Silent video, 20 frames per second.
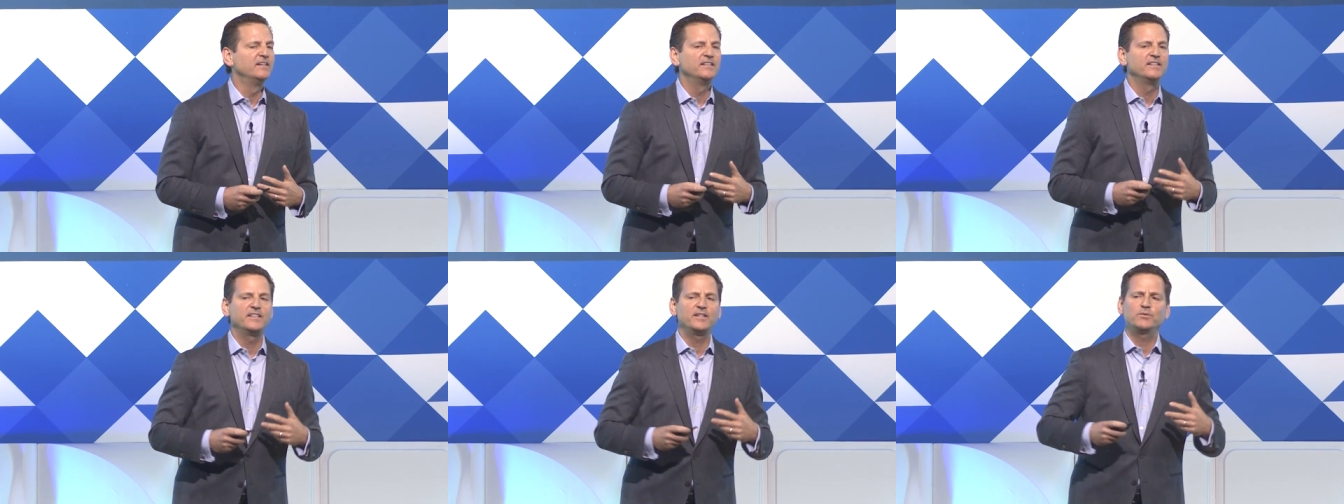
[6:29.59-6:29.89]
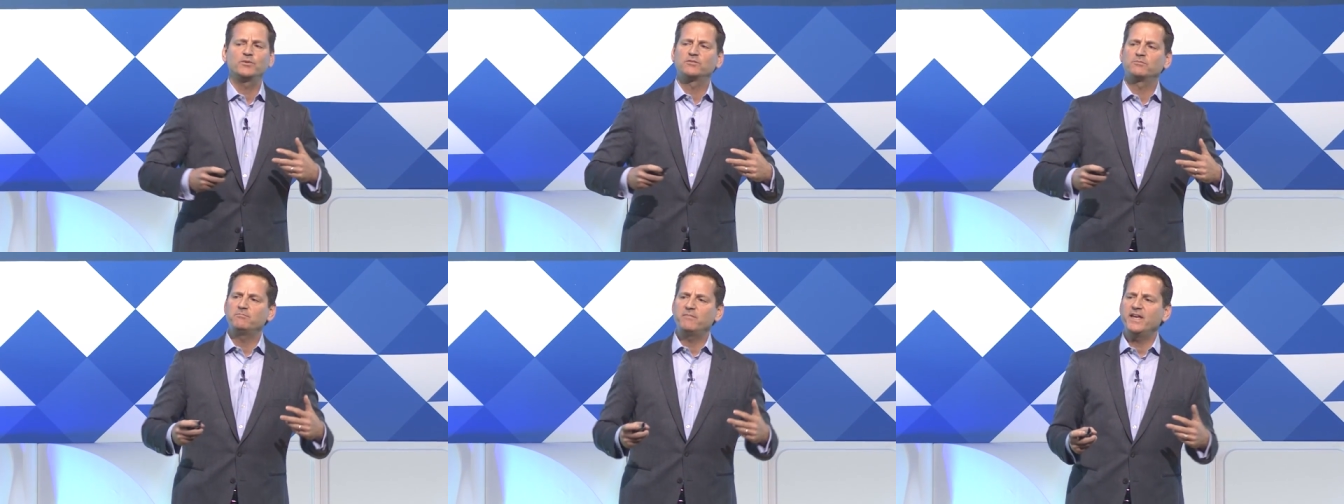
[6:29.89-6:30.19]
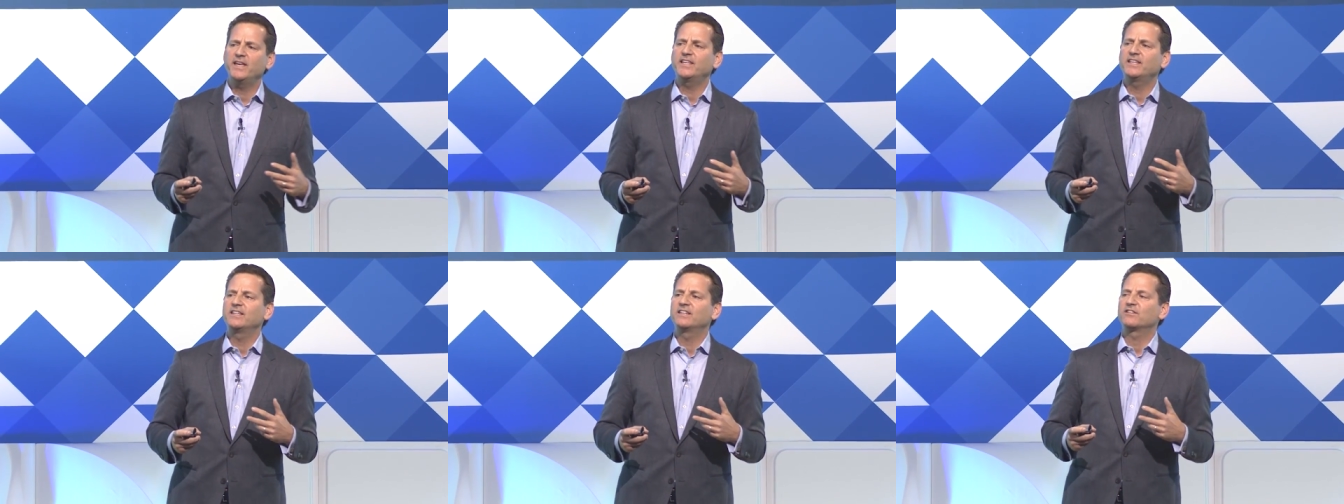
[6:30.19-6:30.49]
it was
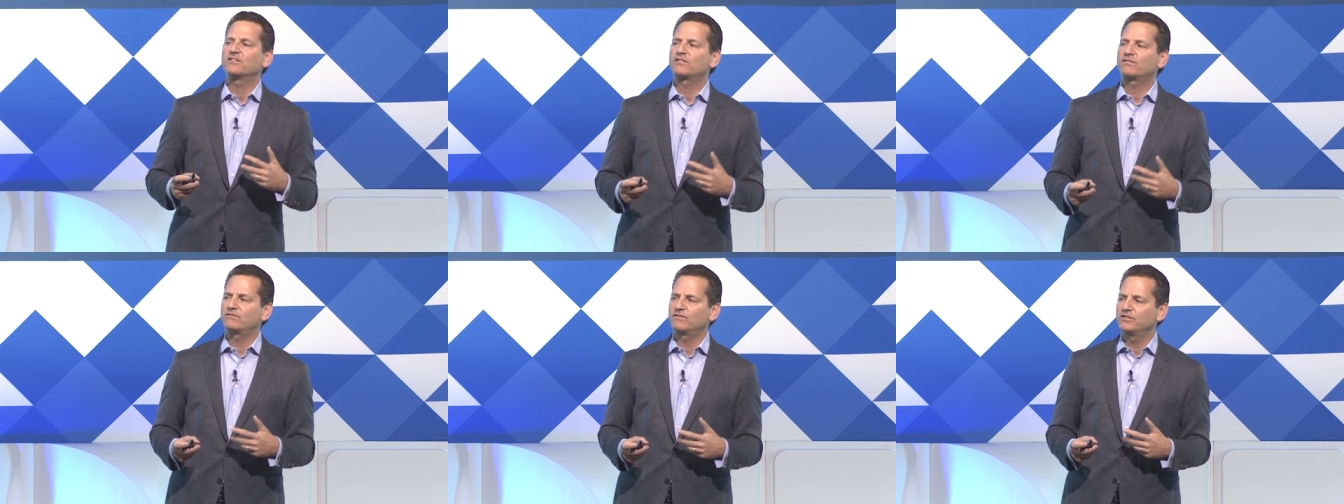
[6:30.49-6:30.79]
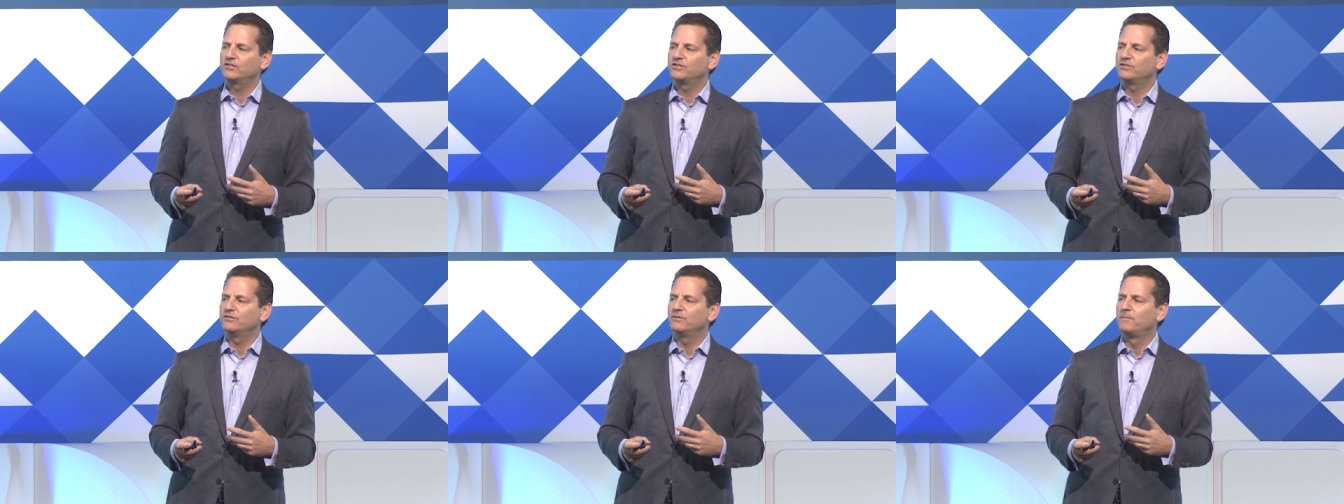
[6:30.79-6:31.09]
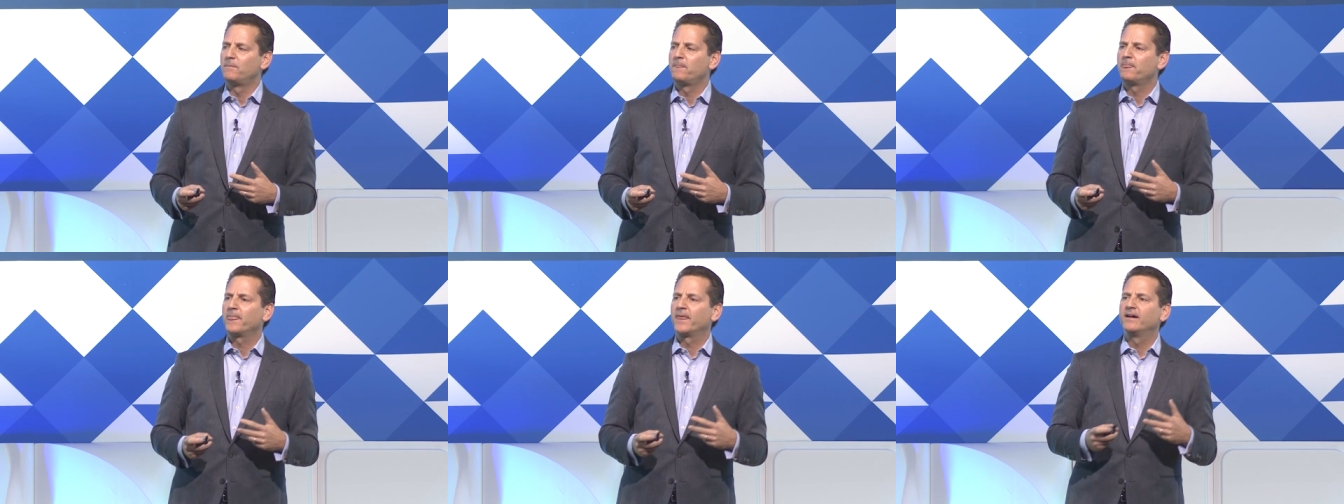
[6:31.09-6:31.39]
making it through
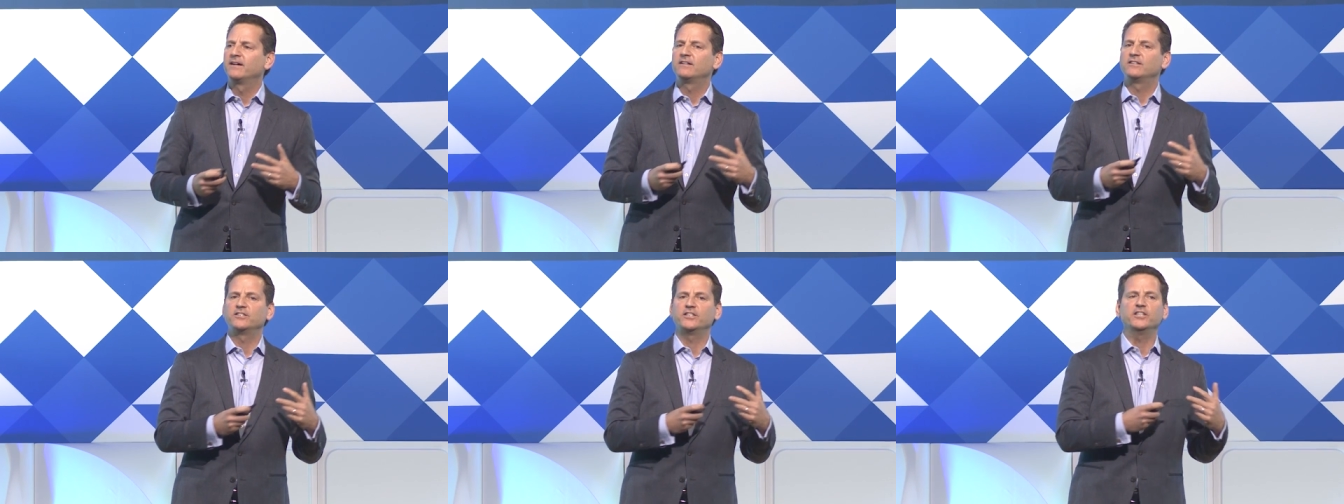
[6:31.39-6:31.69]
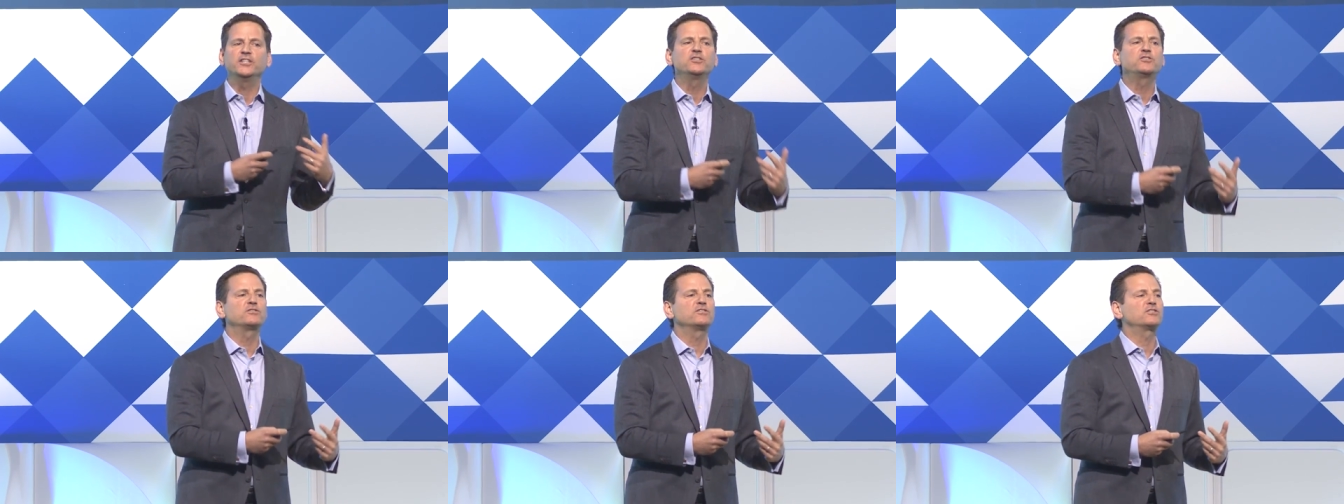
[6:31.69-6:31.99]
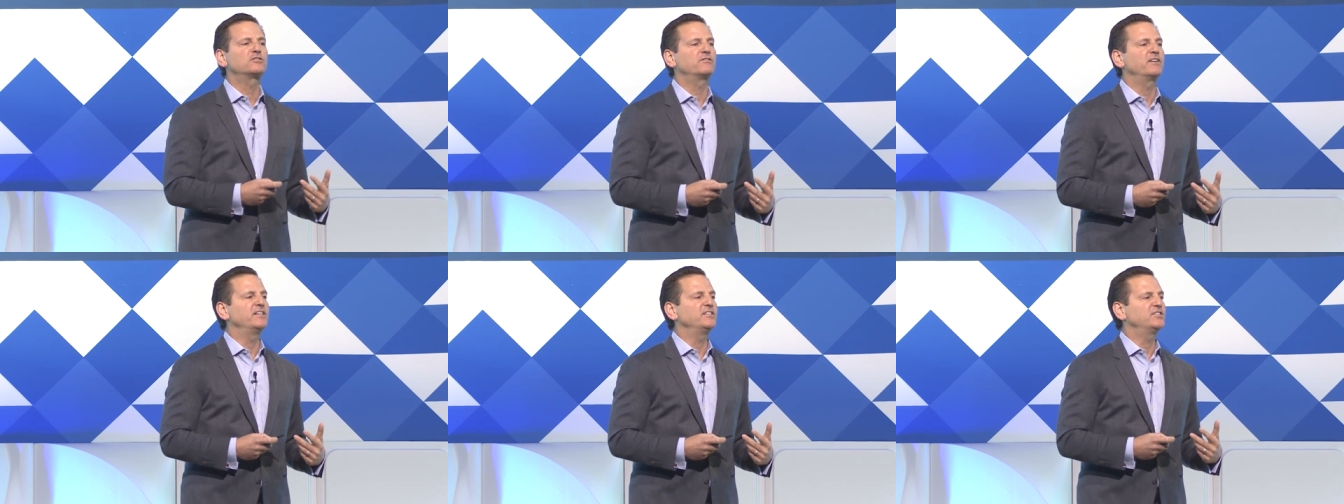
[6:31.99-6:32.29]
an
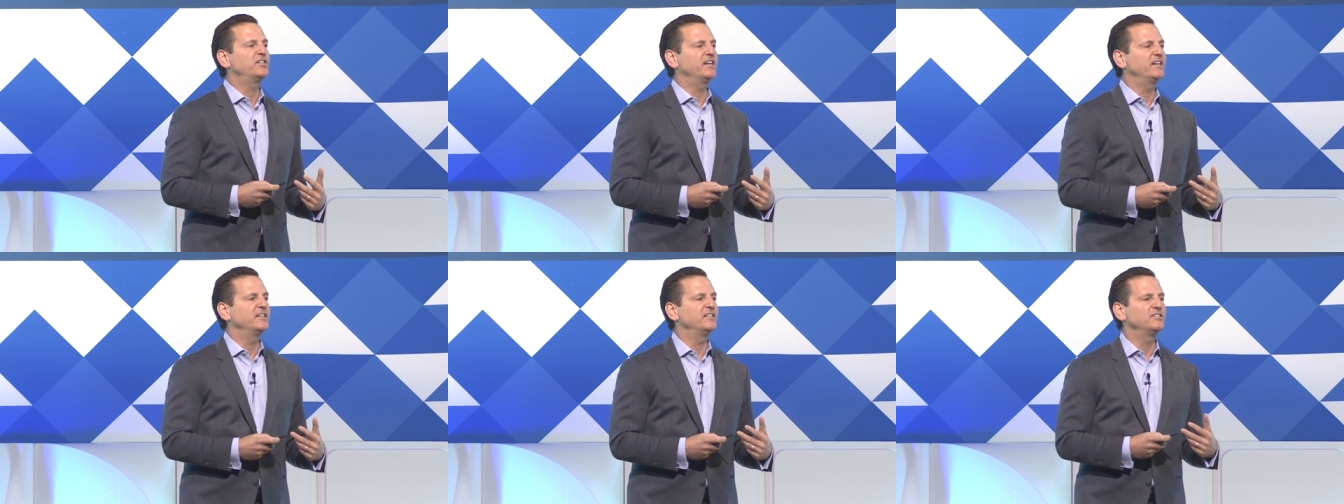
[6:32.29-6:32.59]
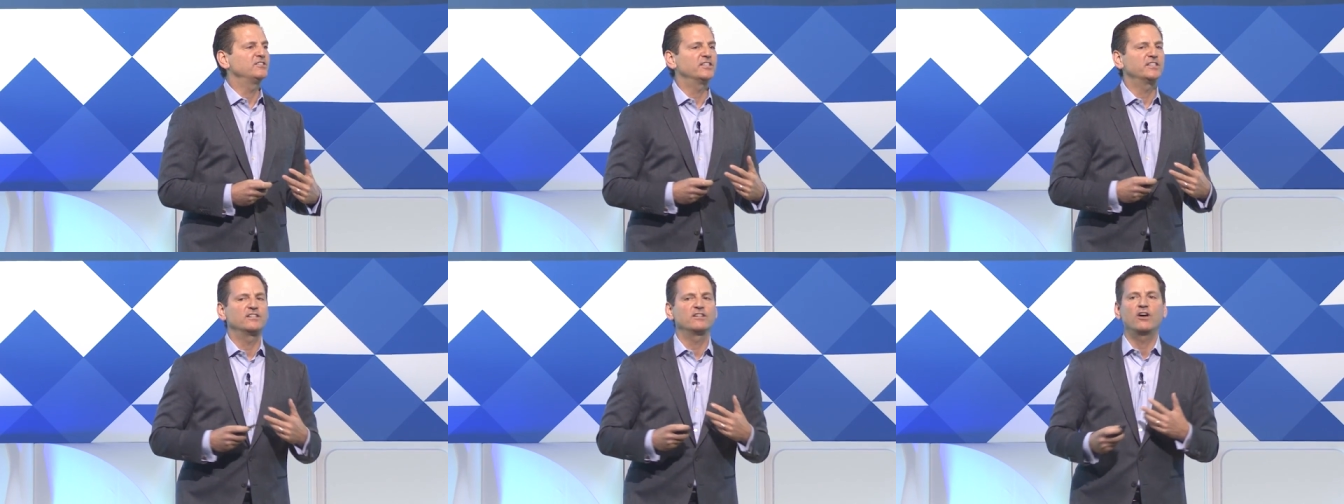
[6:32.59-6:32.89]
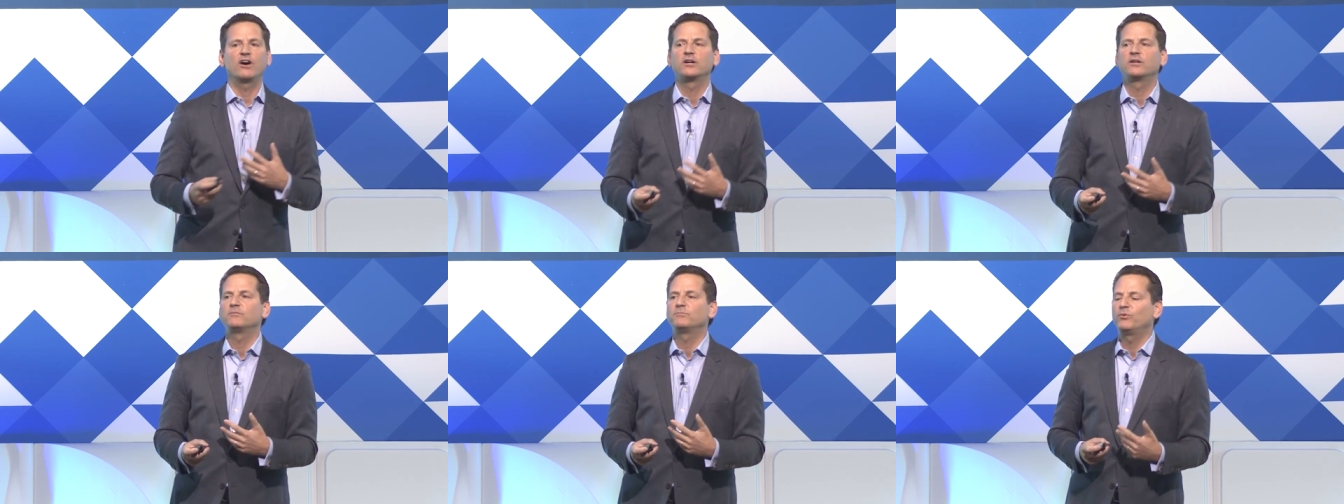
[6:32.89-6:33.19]
interest rate change and an
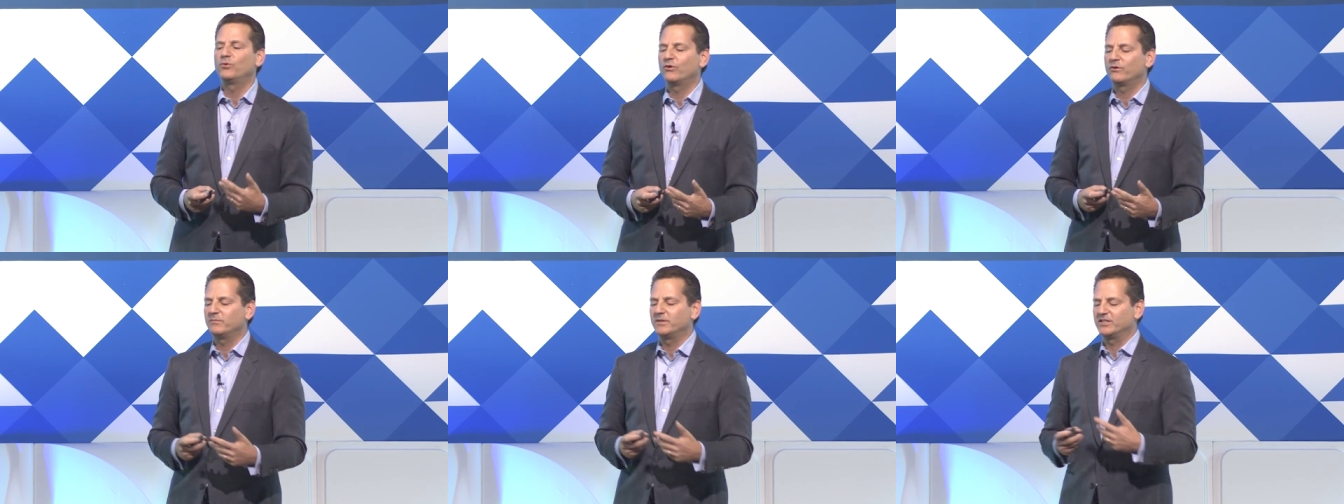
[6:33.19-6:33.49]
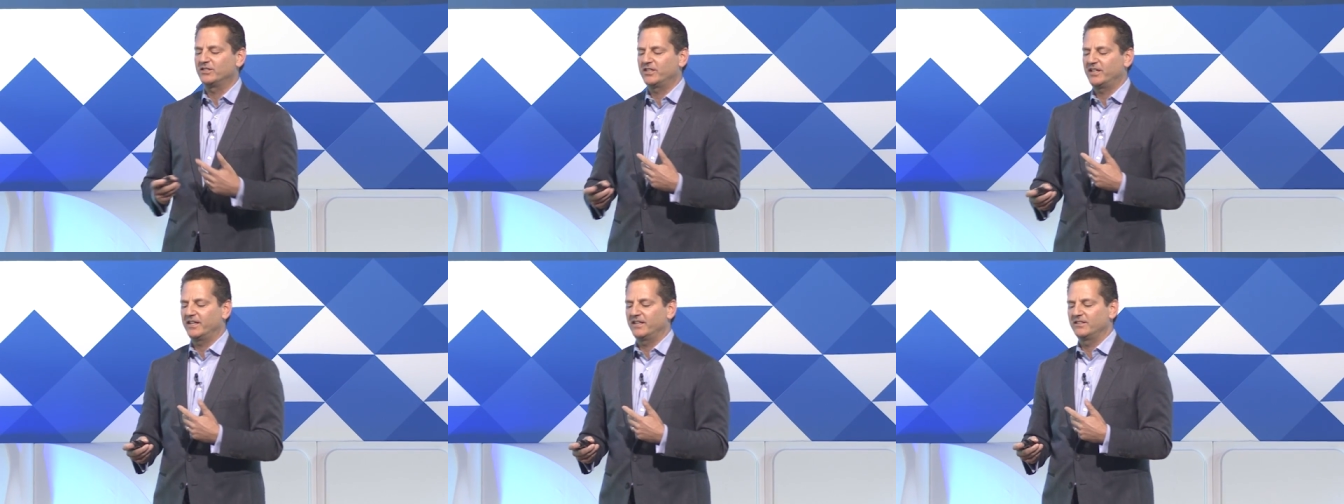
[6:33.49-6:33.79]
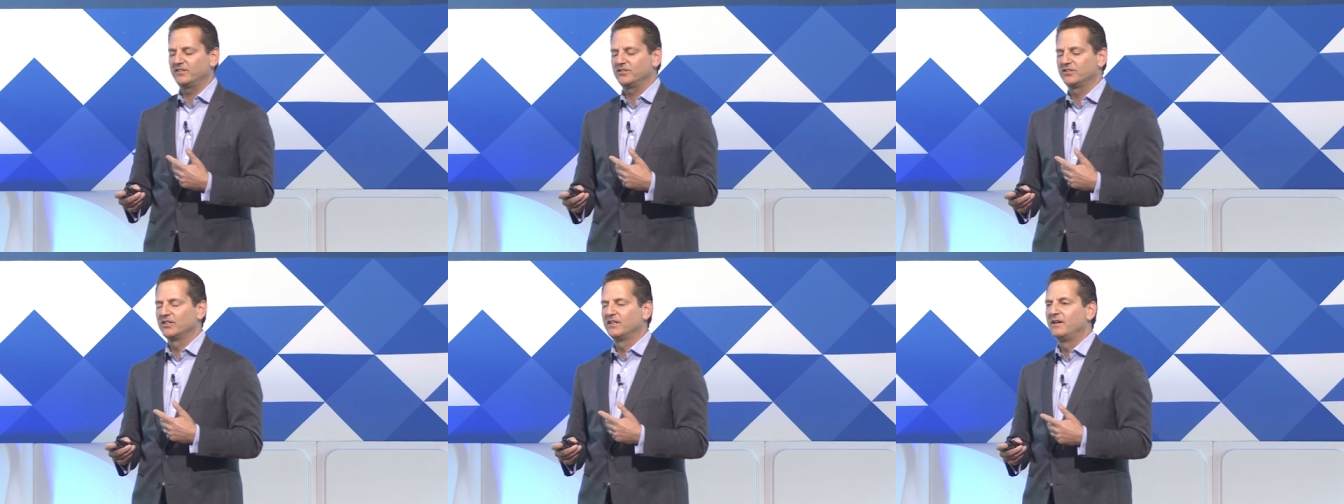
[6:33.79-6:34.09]
unemployment
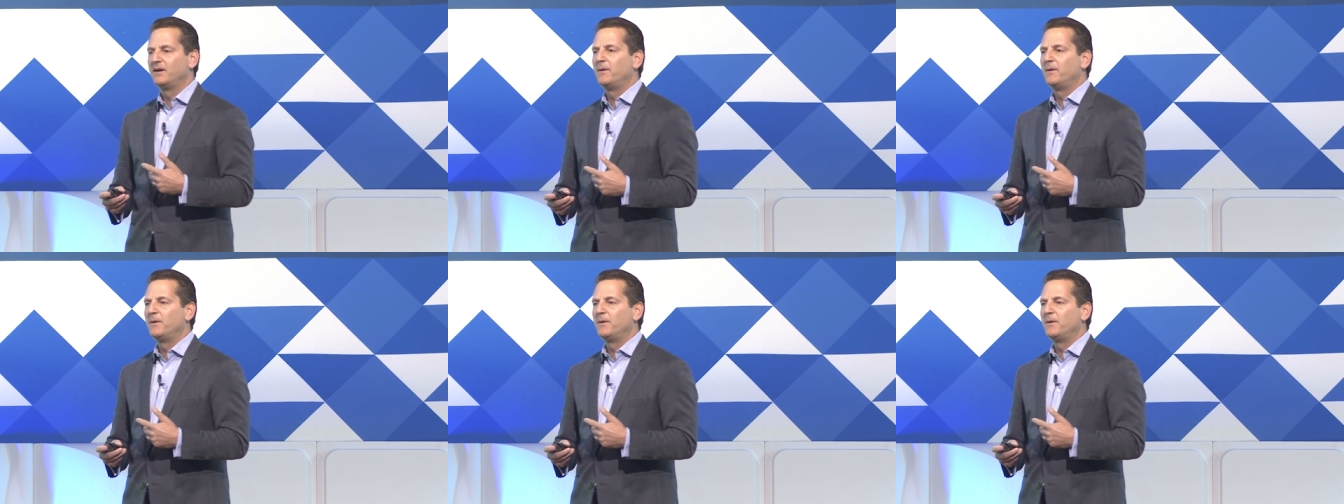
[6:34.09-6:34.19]
change.